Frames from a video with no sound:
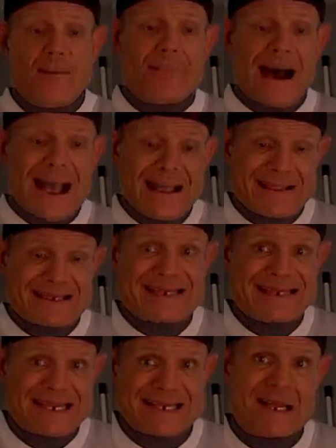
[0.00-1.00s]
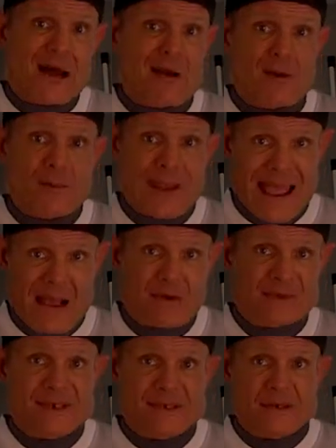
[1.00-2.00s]
buy this $10
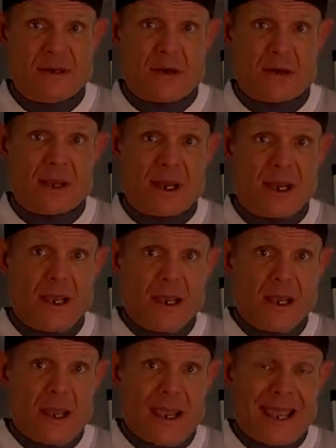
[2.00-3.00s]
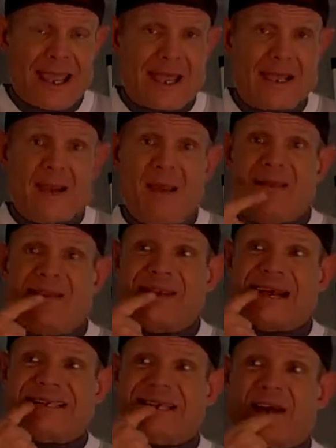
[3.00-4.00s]
ounce, okay, and
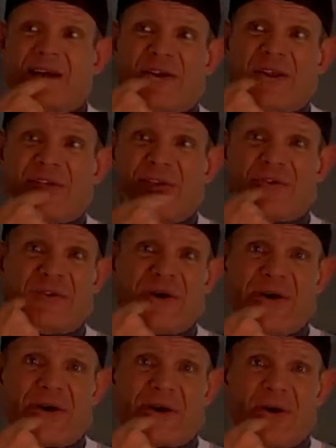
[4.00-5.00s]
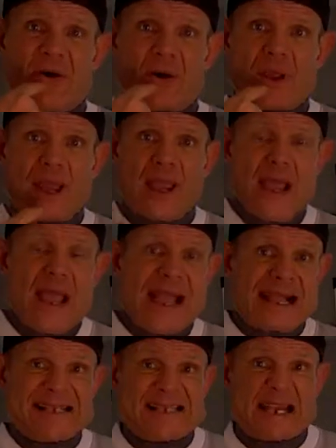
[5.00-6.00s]
dust it underneath your tongue, okay?
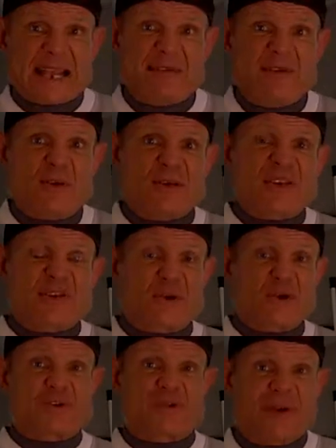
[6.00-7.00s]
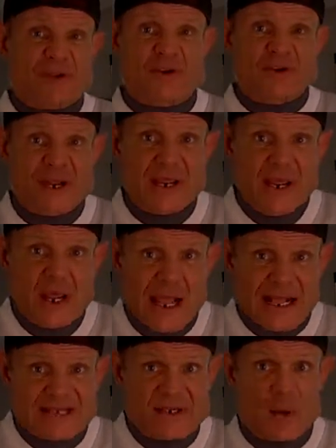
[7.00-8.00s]
It's going to give you a surge of energy.
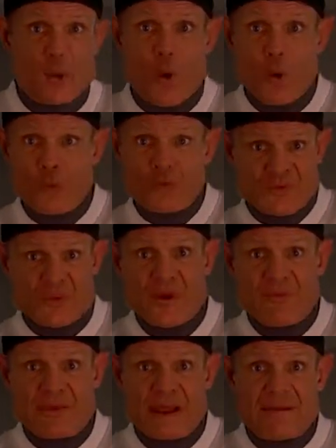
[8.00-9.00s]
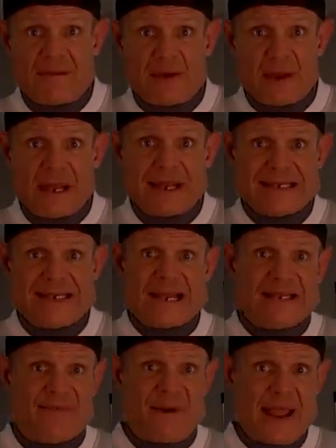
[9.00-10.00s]
And so Otis Griffin, even in his
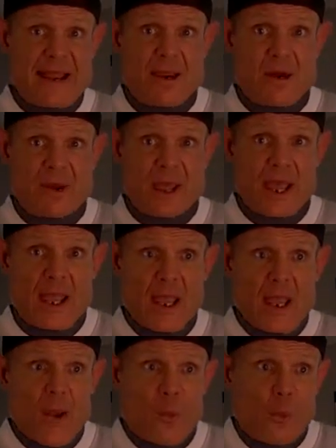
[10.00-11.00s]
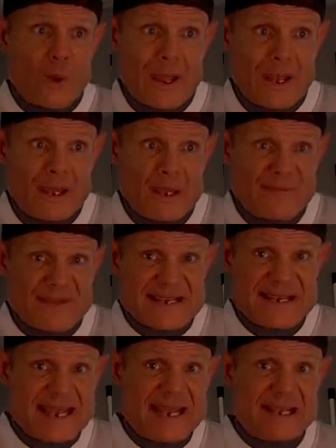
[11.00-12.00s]
next fight, okay, when
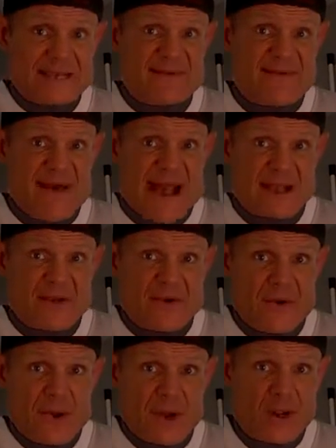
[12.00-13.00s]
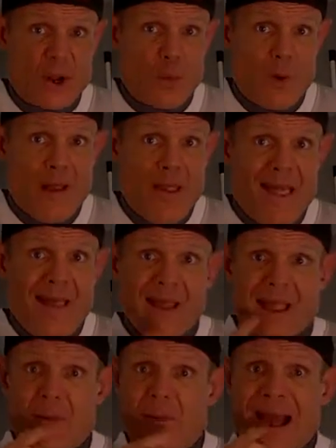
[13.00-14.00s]
fatigue is a factor, you know what?
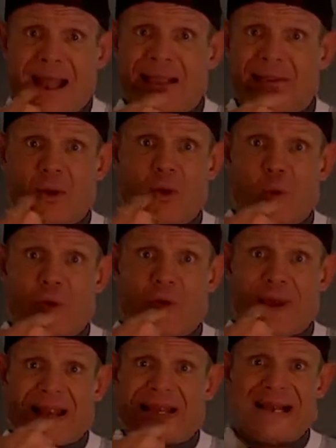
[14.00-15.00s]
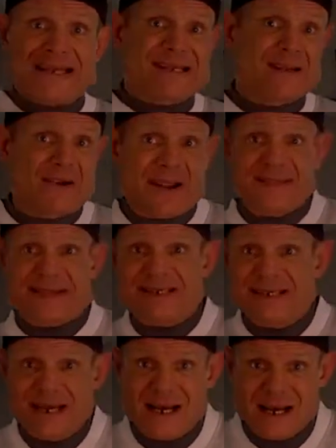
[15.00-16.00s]
Come back in the corner and dust underneath his
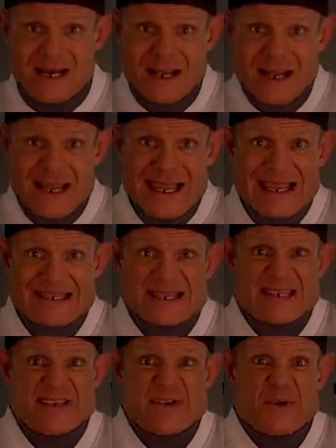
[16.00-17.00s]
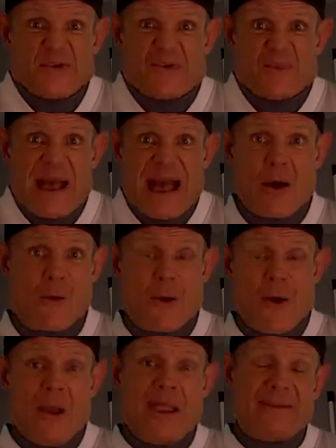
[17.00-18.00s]
tongue. He gets a surge of
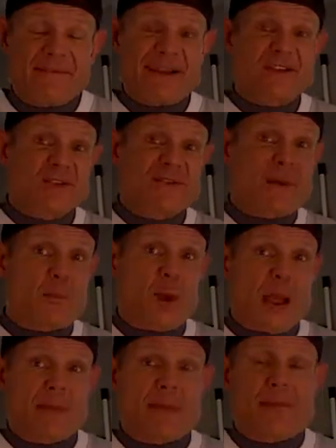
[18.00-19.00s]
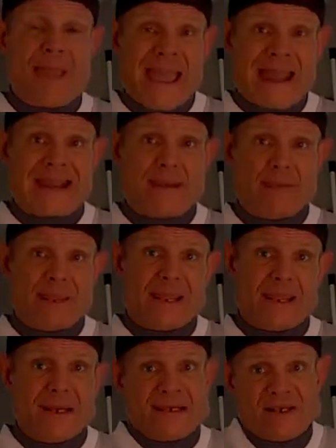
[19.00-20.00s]
power. Eventually, they'll probably ban it
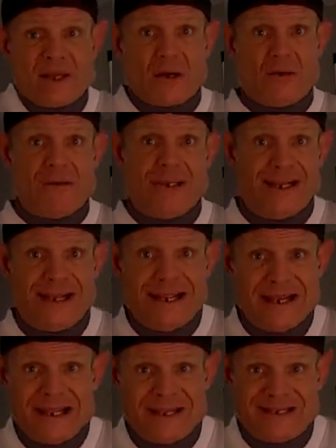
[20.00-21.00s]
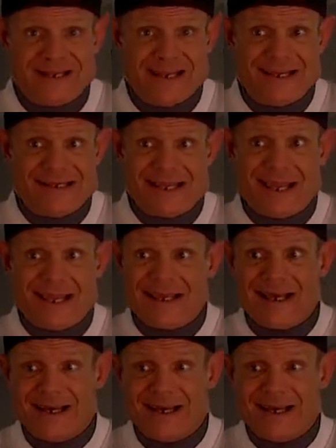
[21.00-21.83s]
because, you know, it is. It's like,